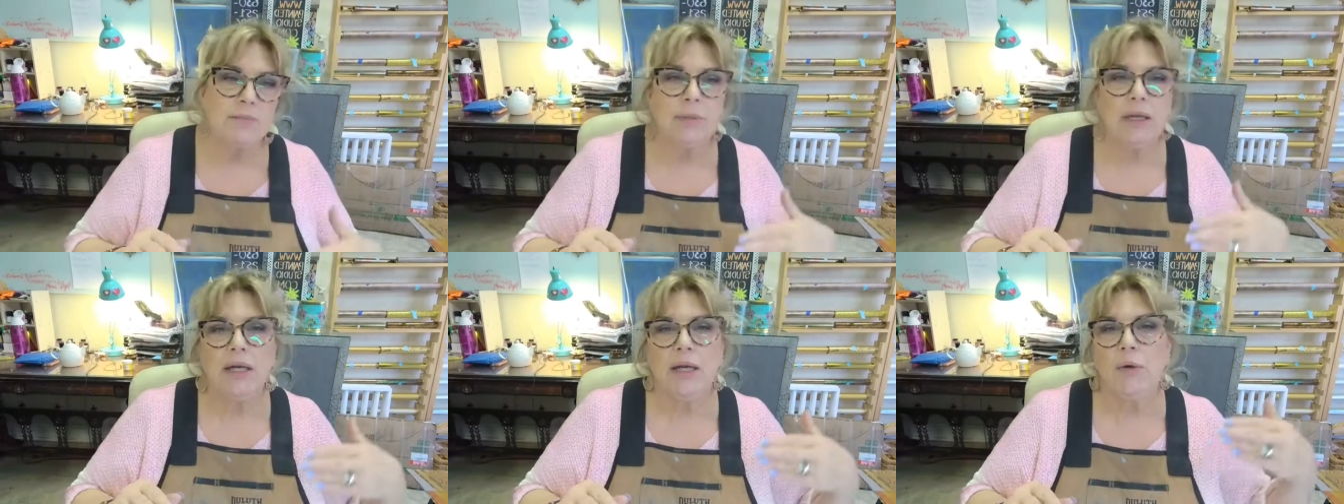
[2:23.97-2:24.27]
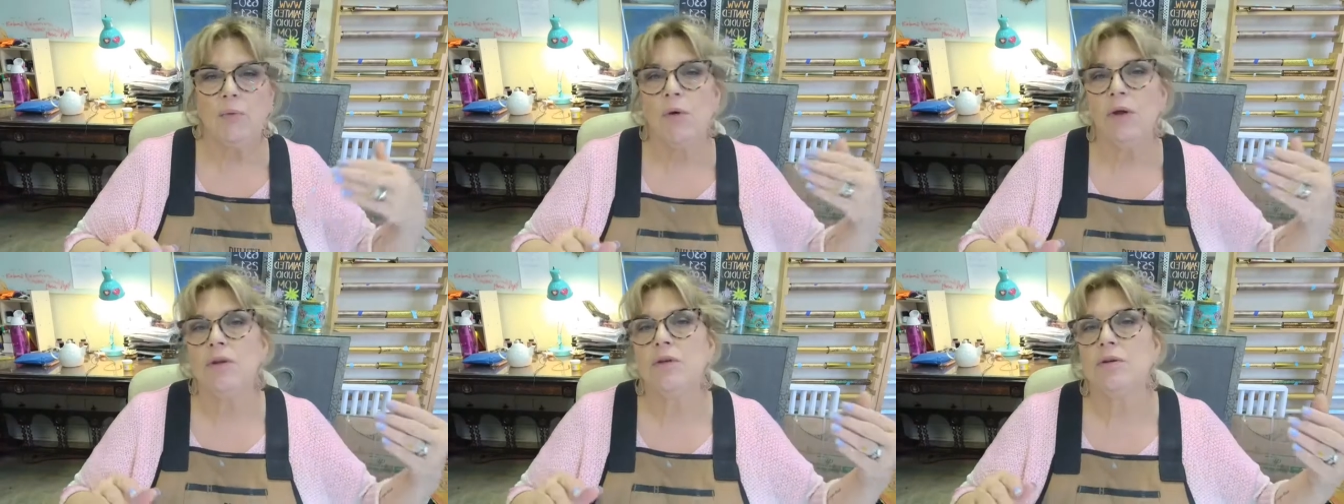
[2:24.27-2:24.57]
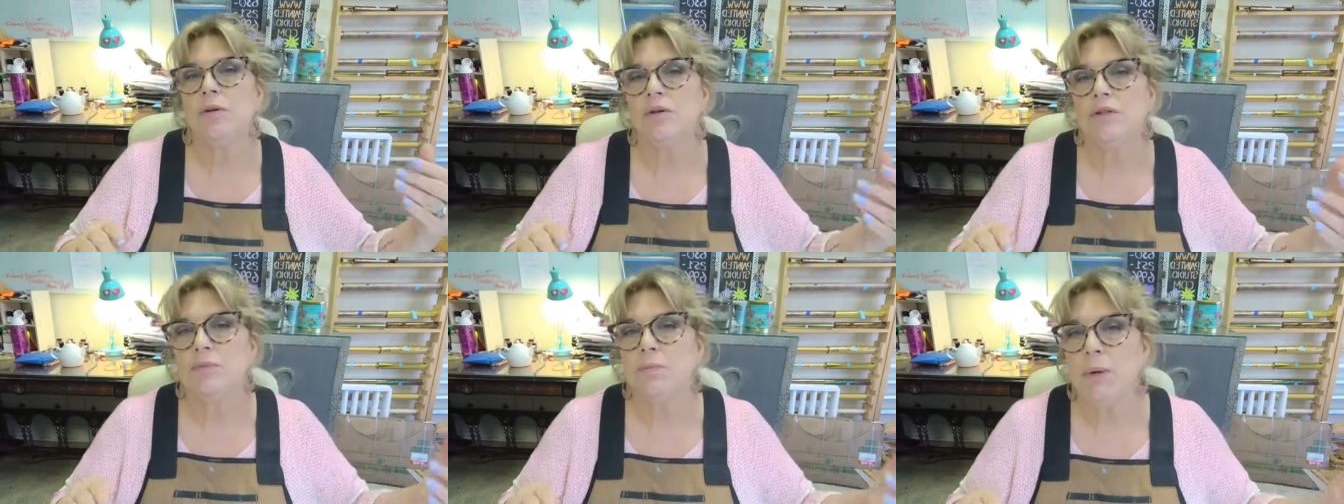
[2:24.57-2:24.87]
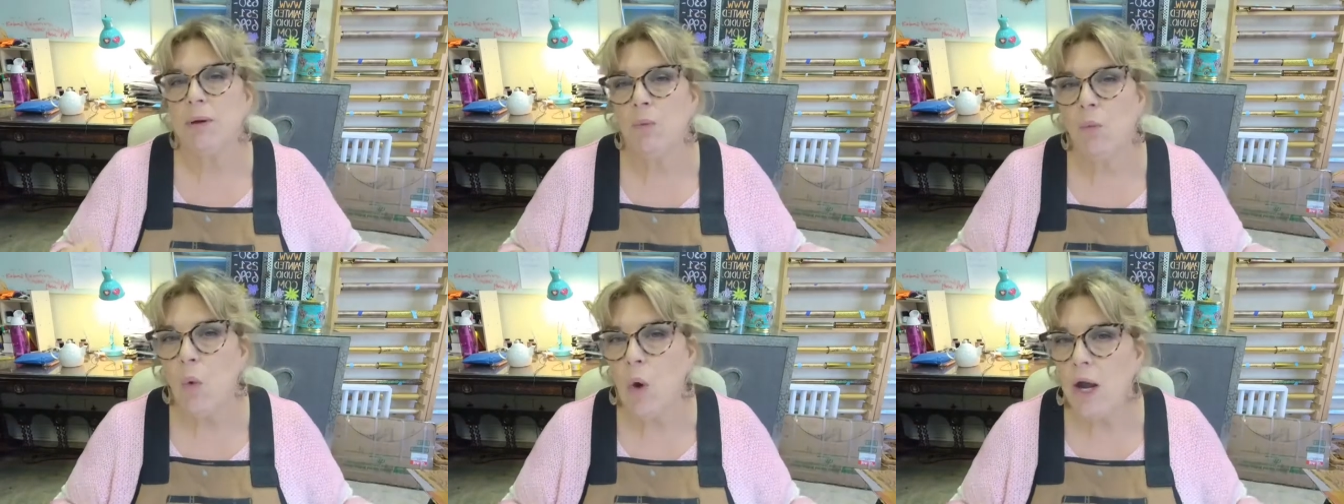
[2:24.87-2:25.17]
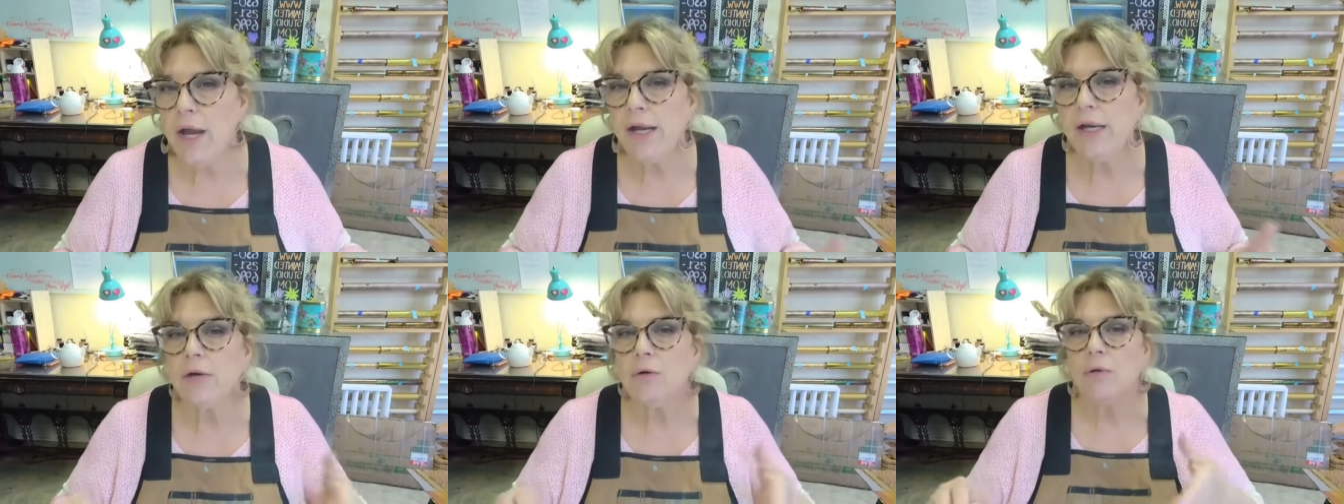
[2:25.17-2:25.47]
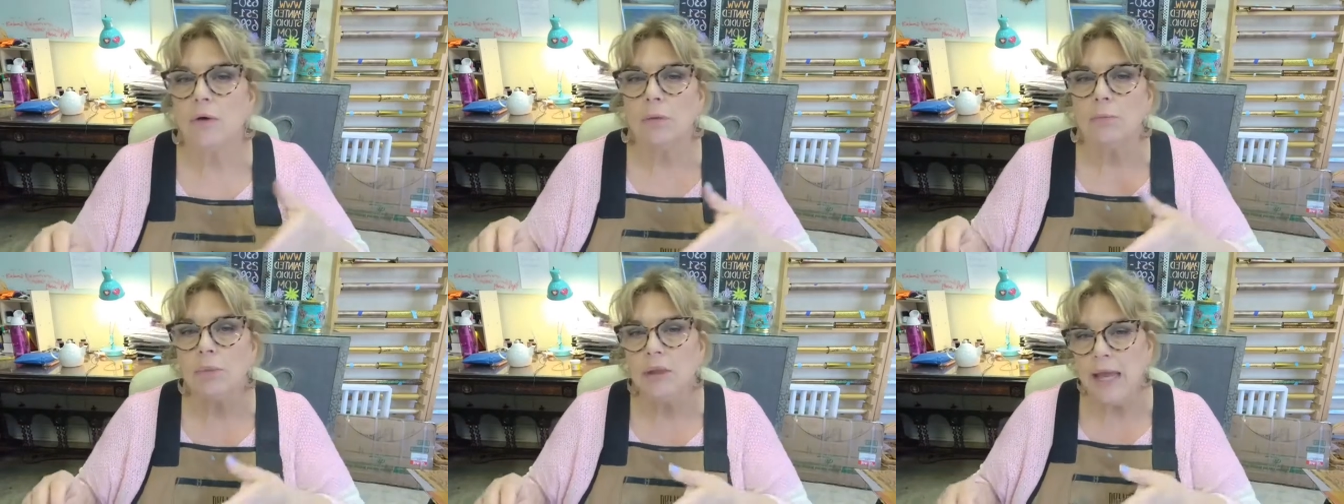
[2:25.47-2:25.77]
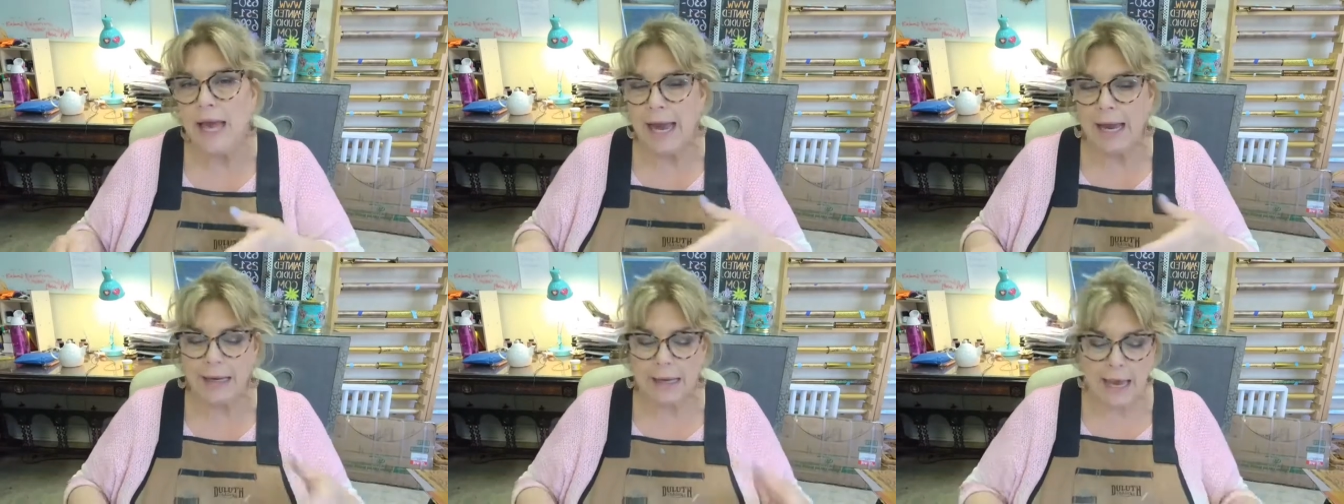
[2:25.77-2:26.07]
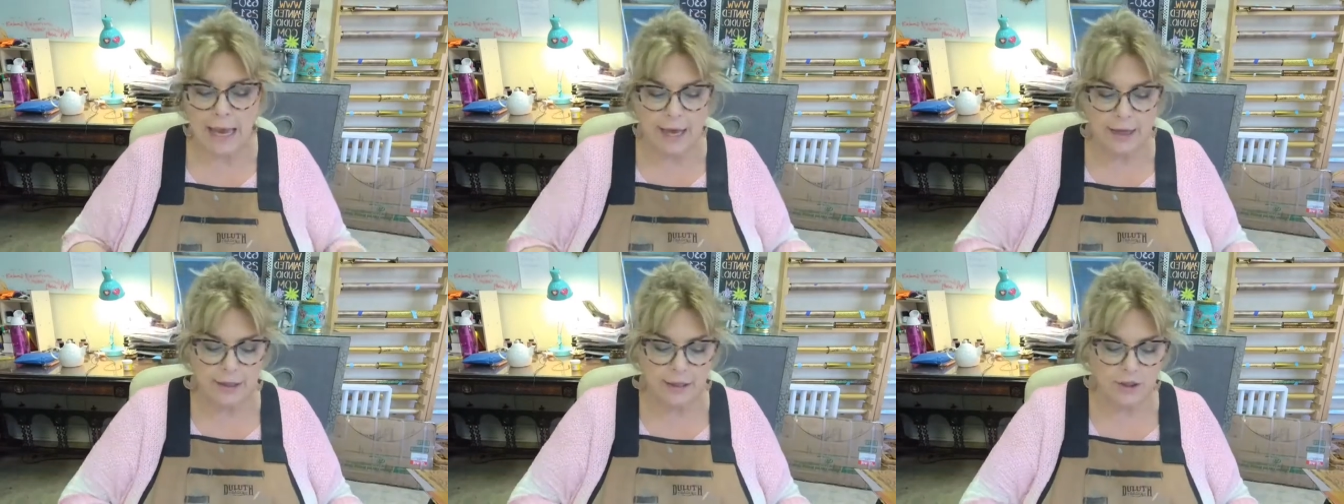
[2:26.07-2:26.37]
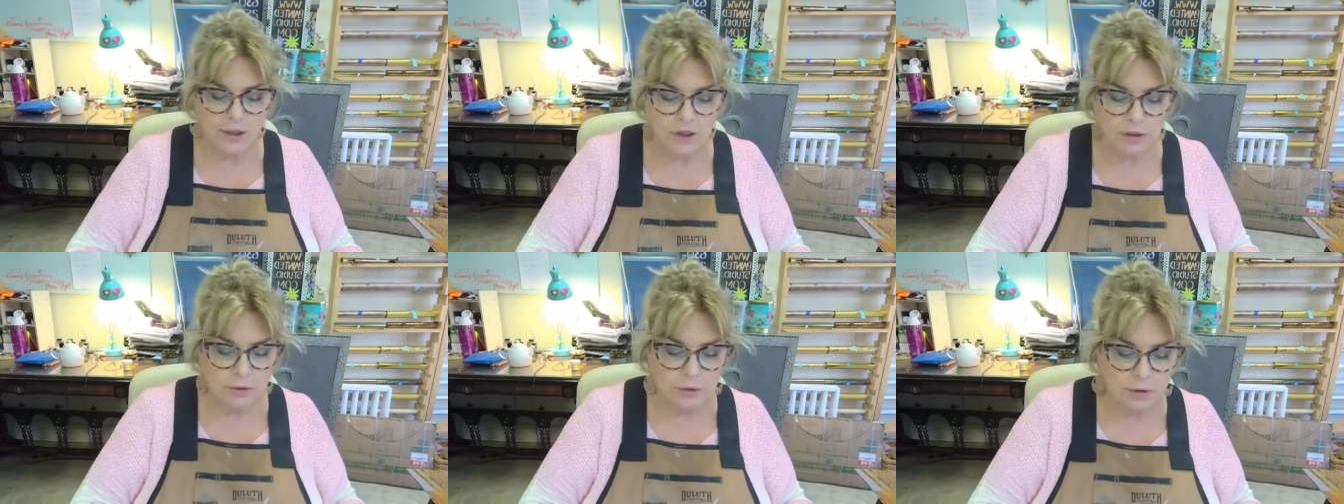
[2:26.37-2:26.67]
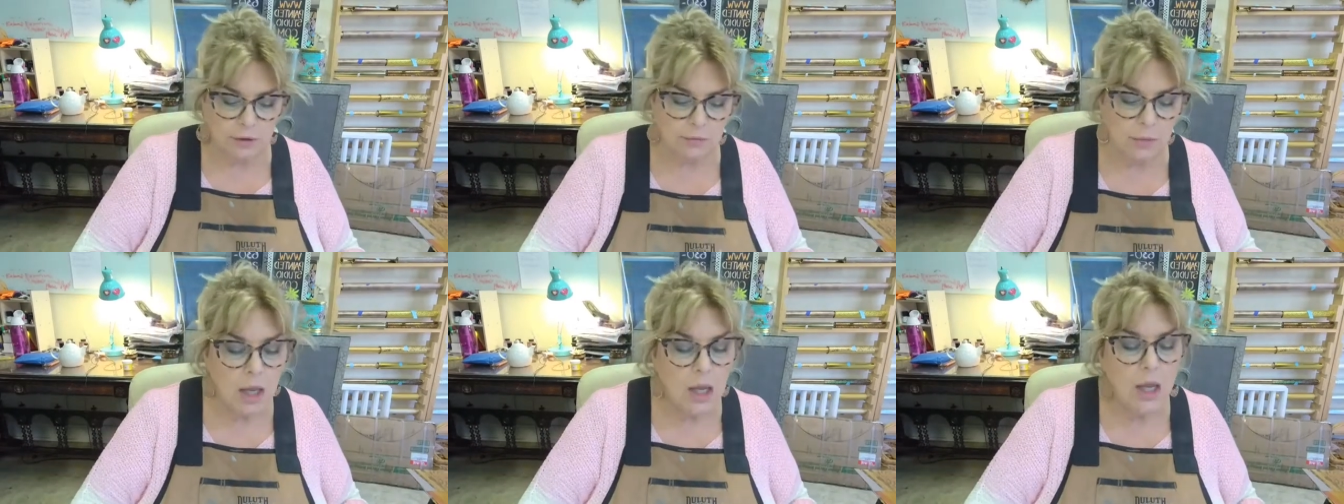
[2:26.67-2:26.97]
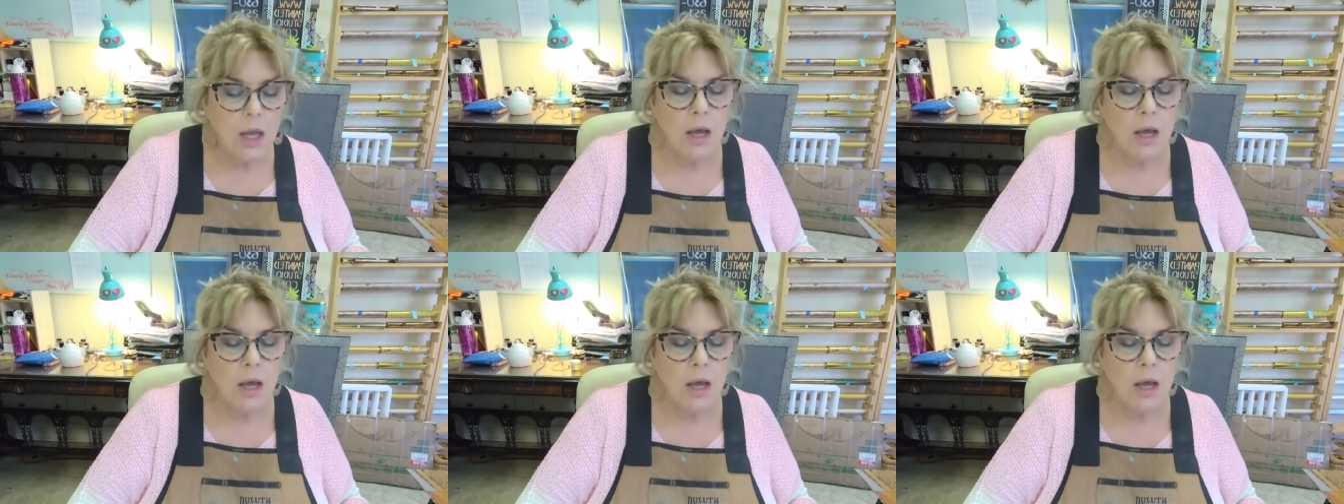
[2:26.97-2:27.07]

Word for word: meaning whether there's been white or black added to them.